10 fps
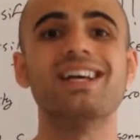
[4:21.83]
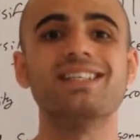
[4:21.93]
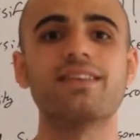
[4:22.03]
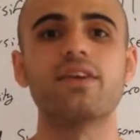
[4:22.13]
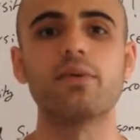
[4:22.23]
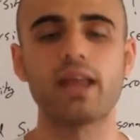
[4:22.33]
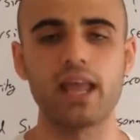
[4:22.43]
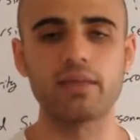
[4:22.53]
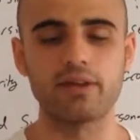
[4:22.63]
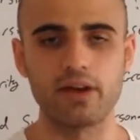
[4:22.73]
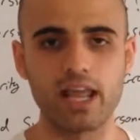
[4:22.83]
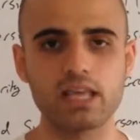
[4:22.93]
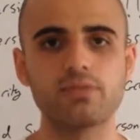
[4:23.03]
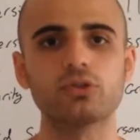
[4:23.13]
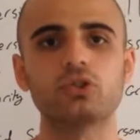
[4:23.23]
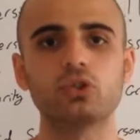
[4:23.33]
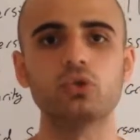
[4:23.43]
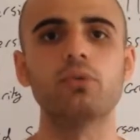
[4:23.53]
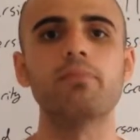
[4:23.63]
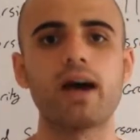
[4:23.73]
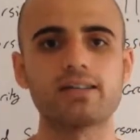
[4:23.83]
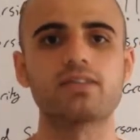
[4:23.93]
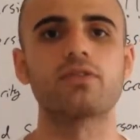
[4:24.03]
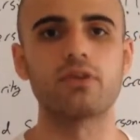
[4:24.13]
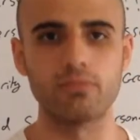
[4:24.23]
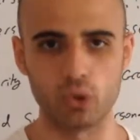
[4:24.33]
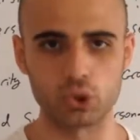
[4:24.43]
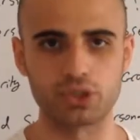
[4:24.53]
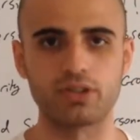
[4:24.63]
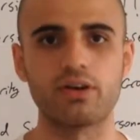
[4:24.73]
is that they're able to master their emotion.